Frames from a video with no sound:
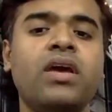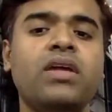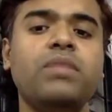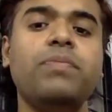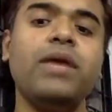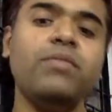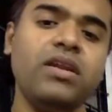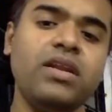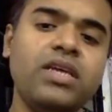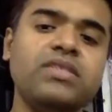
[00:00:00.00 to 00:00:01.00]
The
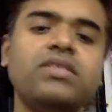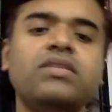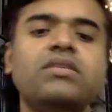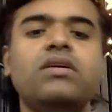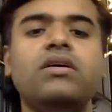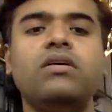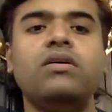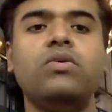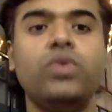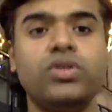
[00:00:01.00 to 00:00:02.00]
primary reason
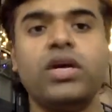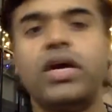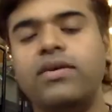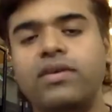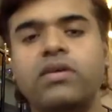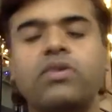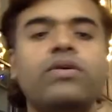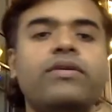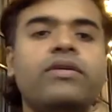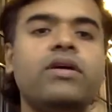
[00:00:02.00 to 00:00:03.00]
which I
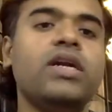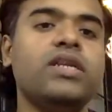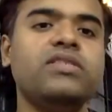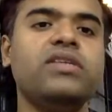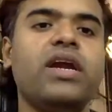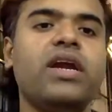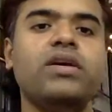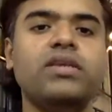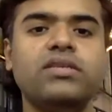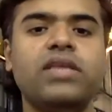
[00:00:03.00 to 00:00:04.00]
could understand
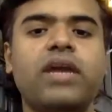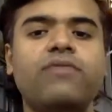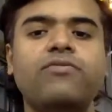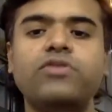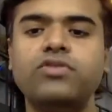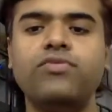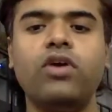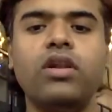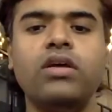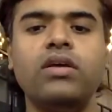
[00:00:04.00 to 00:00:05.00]
is that, first of
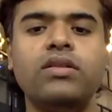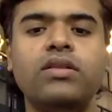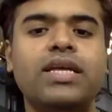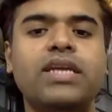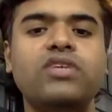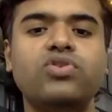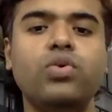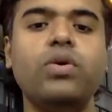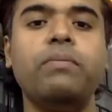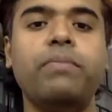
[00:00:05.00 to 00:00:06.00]
all, there is
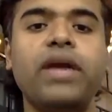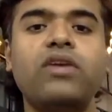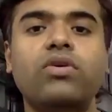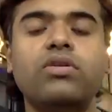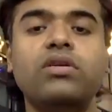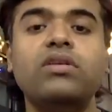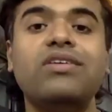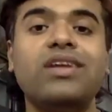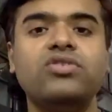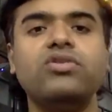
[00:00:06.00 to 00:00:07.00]
no impact on the
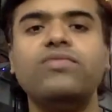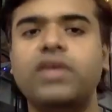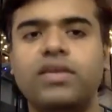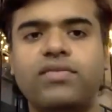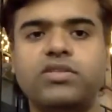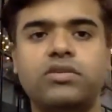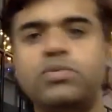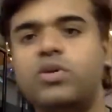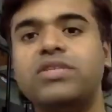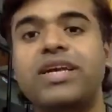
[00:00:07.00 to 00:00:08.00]
trust of the investors,
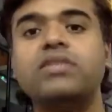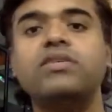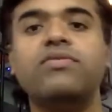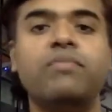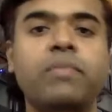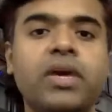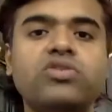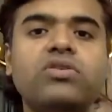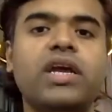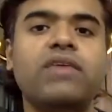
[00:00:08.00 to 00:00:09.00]
because that is a
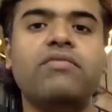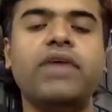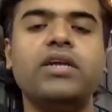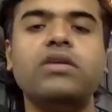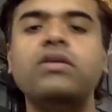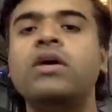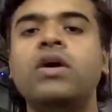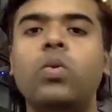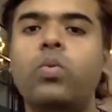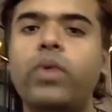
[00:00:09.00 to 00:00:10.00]
major driving factor
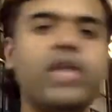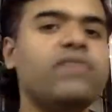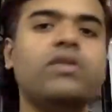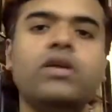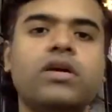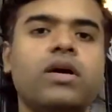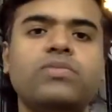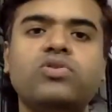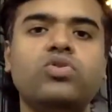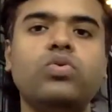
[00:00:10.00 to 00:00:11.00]
whenever it
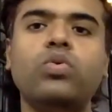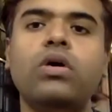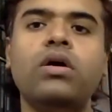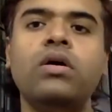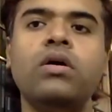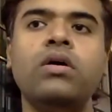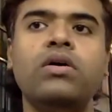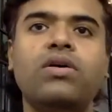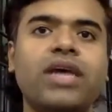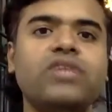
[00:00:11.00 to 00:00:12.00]
comes to a
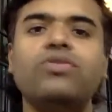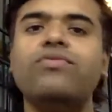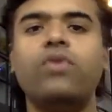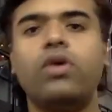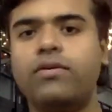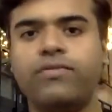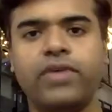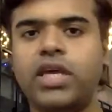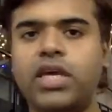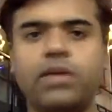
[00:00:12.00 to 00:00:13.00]
rise or fall of
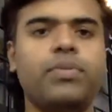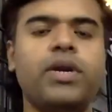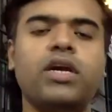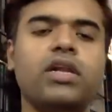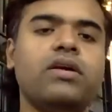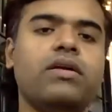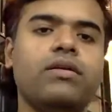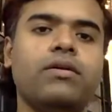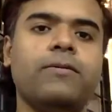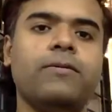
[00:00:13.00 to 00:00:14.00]
any
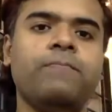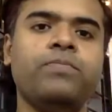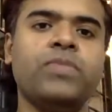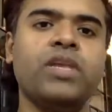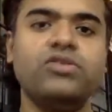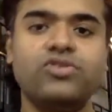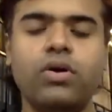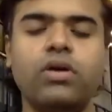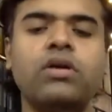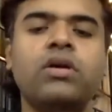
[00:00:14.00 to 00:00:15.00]
particular
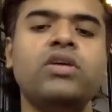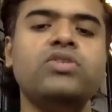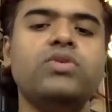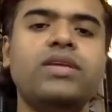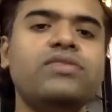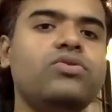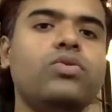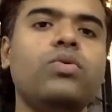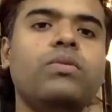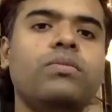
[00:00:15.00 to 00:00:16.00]
stock. So there is
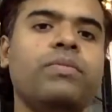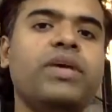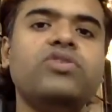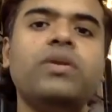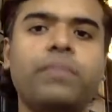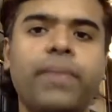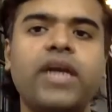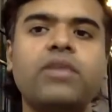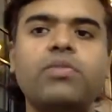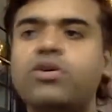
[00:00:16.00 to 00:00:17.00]
no major
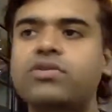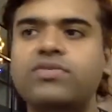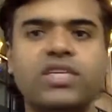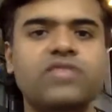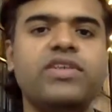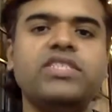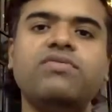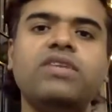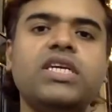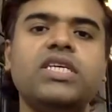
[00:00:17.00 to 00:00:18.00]
impact because of these
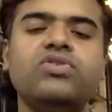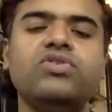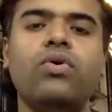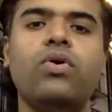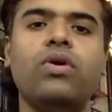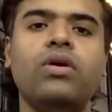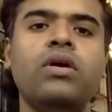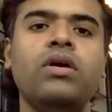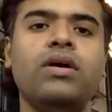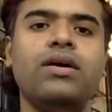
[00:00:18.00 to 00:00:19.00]
festivities, or
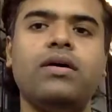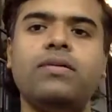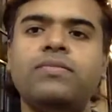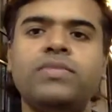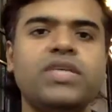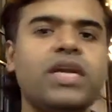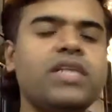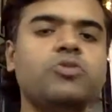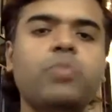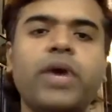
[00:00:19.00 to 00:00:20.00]

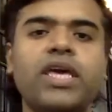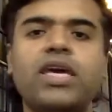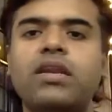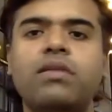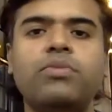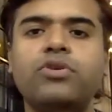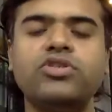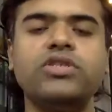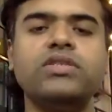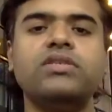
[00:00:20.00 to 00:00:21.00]
sudden spike in
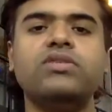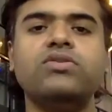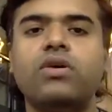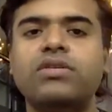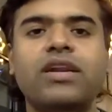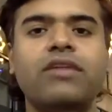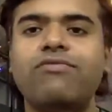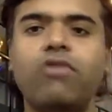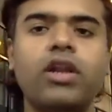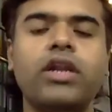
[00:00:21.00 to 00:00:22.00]
purchases or sudden
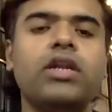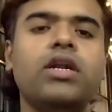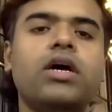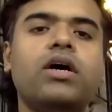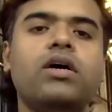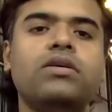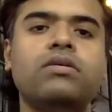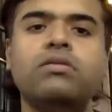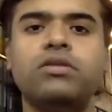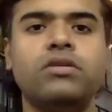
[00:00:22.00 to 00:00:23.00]
fall in
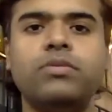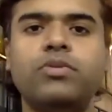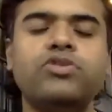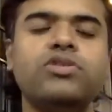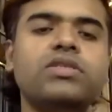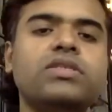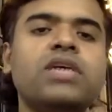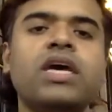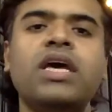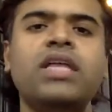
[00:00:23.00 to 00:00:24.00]
the purchases.
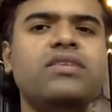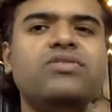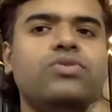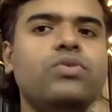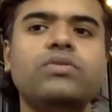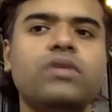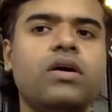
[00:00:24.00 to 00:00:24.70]
There is no